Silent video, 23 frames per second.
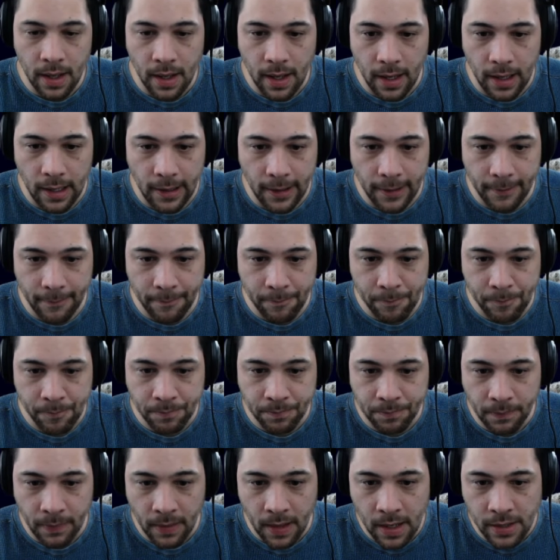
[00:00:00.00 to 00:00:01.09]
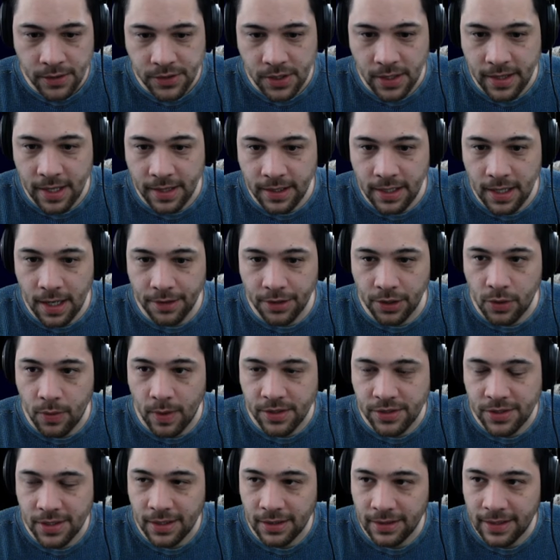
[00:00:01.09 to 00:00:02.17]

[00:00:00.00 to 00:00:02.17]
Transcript: So then the other question, the